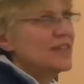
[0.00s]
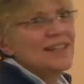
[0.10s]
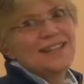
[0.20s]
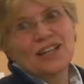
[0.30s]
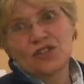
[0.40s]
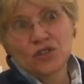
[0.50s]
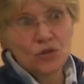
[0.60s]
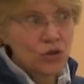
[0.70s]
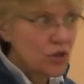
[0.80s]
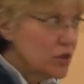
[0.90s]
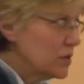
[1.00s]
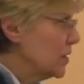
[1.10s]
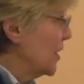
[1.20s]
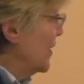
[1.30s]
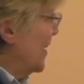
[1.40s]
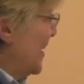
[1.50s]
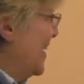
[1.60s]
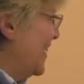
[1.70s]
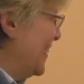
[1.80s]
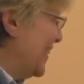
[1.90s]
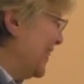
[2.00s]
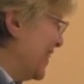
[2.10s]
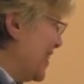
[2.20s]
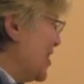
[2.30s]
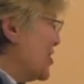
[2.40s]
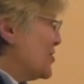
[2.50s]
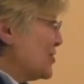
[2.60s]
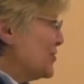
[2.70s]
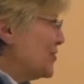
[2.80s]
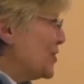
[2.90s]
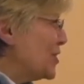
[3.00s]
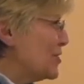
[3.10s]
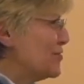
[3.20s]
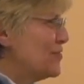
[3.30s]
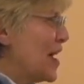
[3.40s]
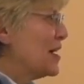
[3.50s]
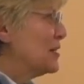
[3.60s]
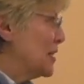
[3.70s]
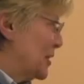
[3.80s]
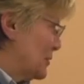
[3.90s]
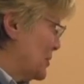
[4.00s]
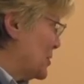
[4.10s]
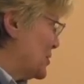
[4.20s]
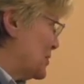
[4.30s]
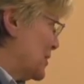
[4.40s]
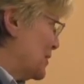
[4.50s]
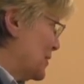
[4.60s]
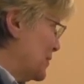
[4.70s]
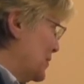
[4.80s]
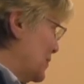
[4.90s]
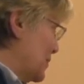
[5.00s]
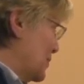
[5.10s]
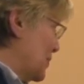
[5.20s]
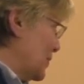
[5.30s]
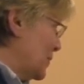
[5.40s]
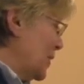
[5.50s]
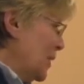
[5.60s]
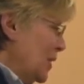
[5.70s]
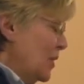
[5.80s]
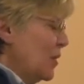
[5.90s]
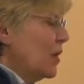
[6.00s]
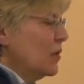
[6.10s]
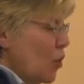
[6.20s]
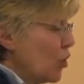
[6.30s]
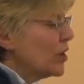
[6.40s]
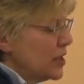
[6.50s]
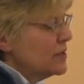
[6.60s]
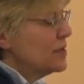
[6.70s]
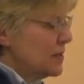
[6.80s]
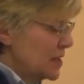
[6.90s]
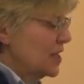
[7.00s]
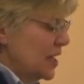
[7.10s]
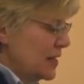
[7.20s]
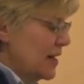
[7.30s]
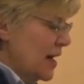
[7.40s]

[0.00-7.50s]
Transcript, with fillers: that they taste so good. They're full of vanillin, which is the, you know, the orchids contain